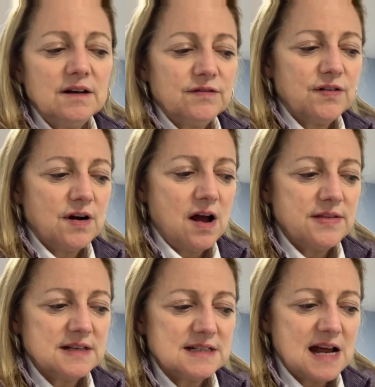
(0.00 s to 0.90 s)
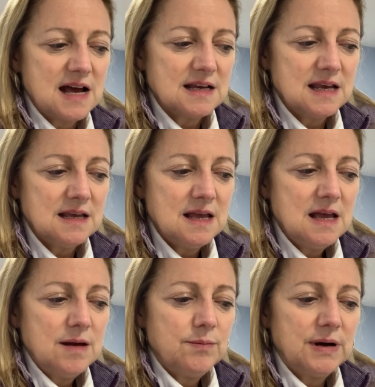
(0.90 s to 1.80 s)
on the stocking,
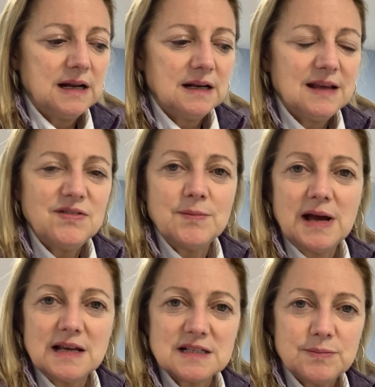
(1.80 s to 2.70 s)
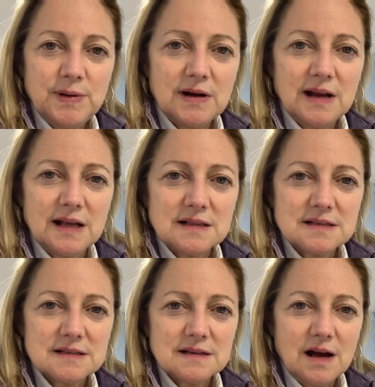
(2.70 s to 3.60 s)
but given my experience